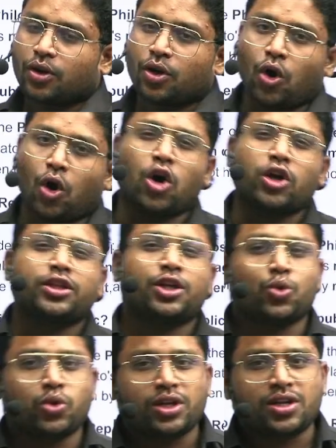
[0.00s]
or the
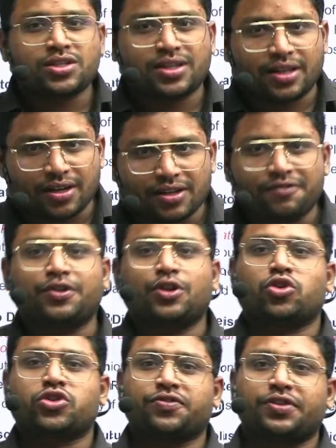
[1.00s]
rulers learn
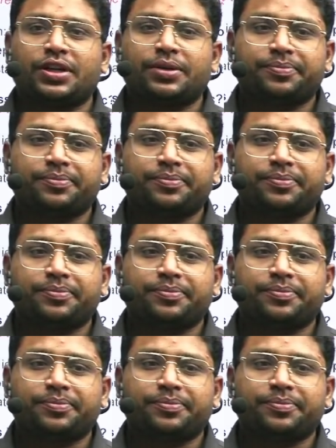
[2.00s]
philosophy.